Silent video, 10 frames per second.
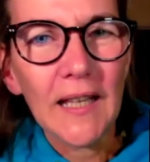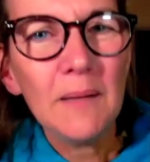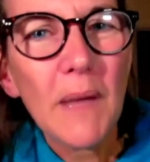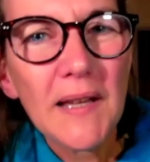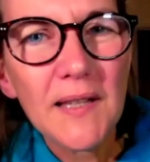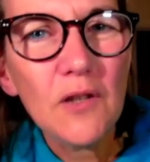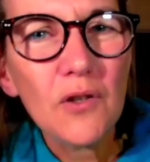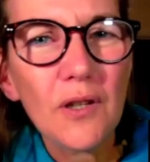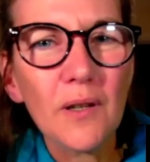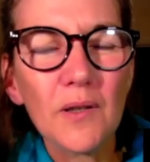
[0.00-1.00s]
In Messy
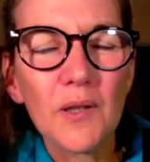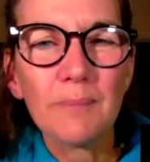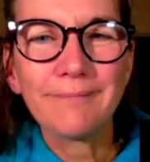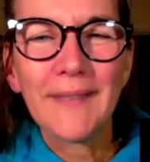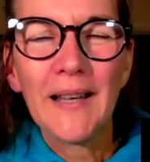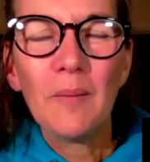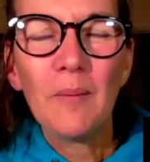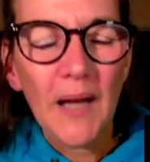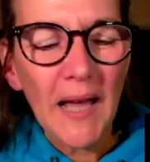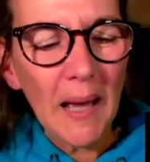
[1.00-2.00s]
Church,
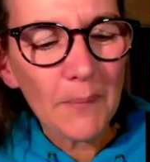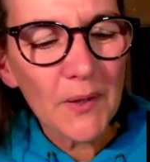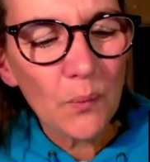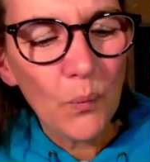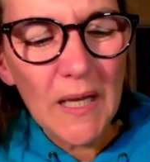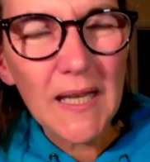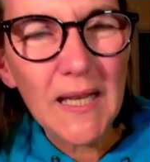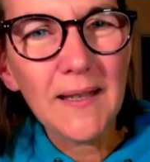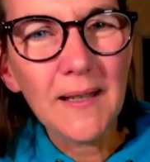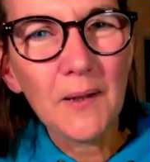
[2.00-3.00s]
perhaps
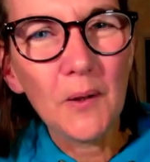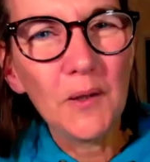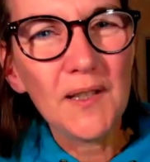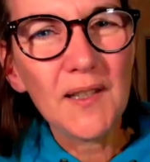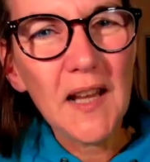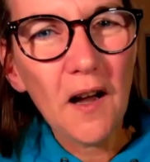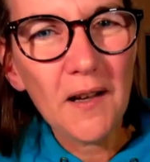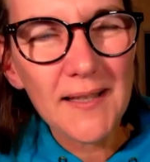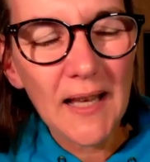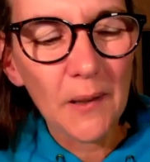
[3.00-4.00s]
we could see
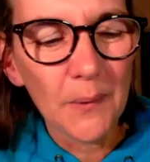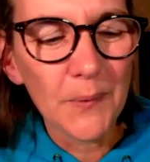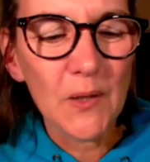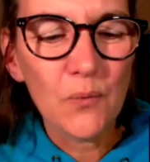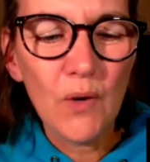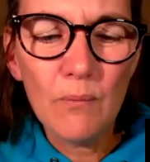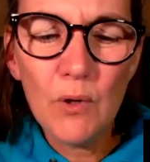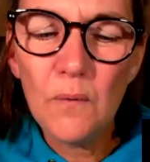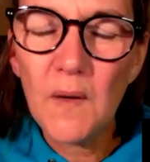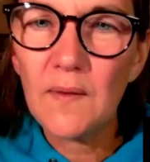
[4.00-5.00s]
ourselves as
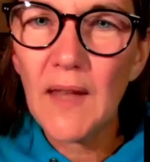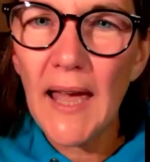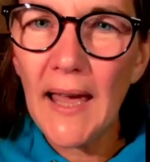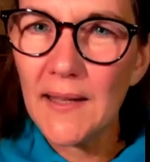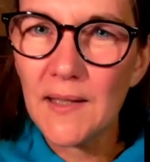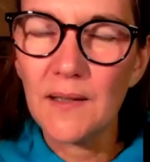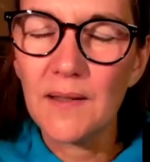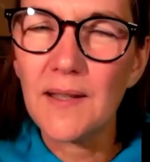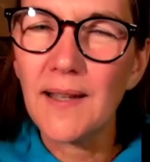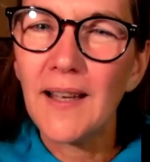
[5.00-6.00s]
removing the
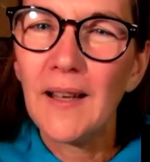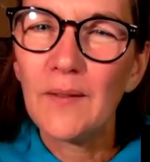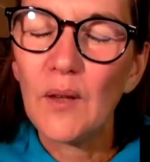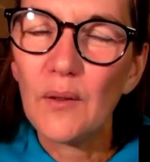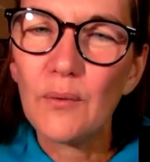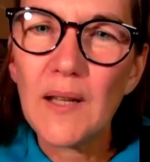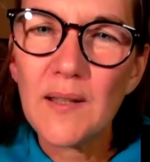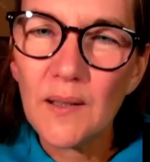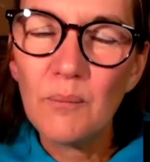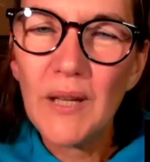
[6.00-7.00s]
hazards that
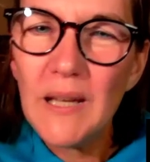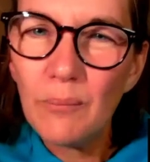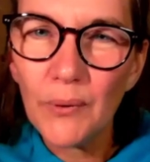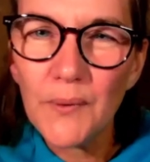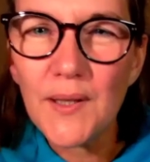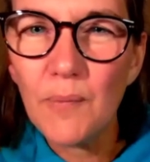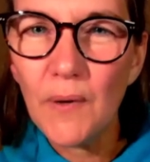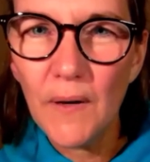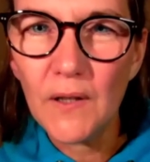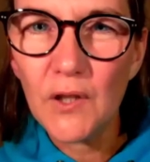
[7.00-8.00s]
threaten people's
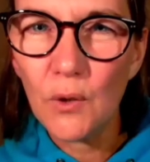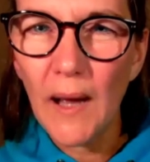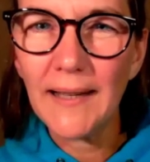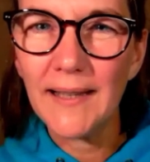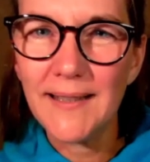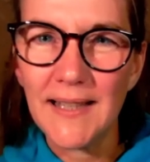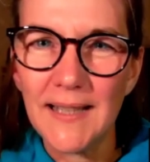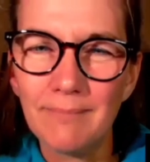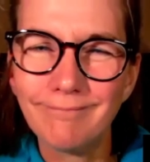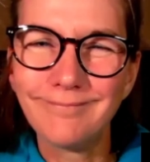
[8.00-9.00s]

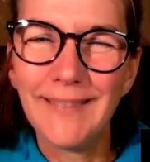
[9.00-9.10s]
spirituality.